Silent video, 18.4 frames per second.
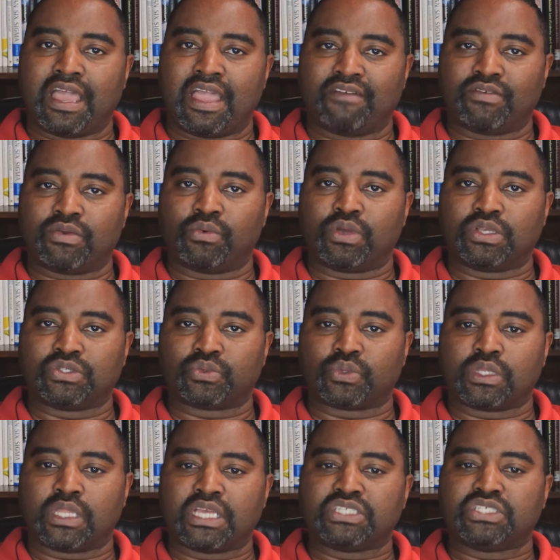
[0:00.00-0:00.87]

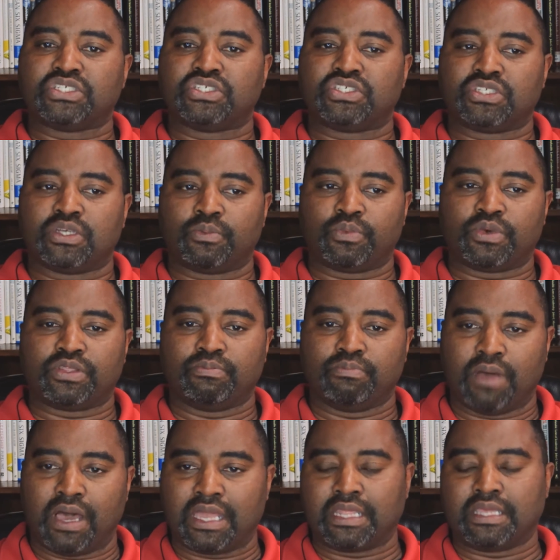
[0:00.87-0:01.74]
everyone's relationship with
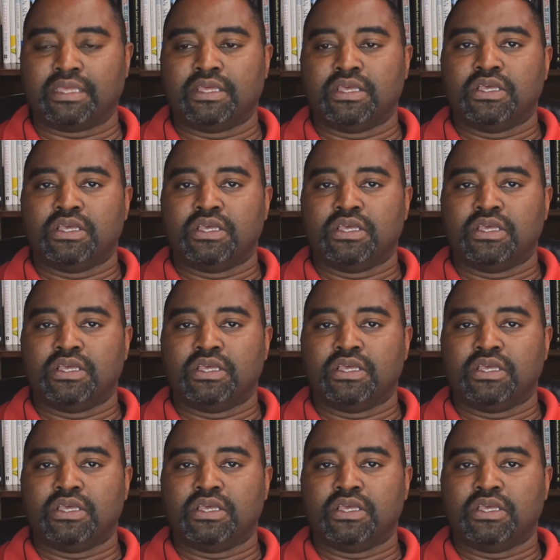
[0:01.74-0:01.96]
money.